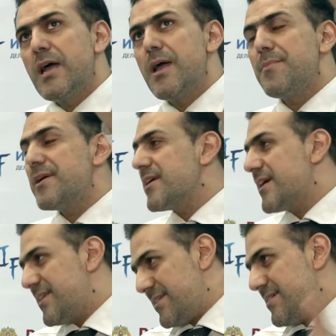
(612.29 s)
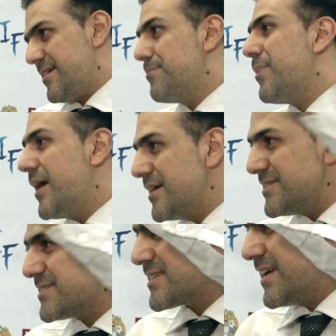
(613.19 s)
American
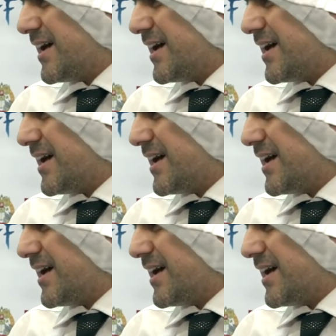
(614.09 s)
banks,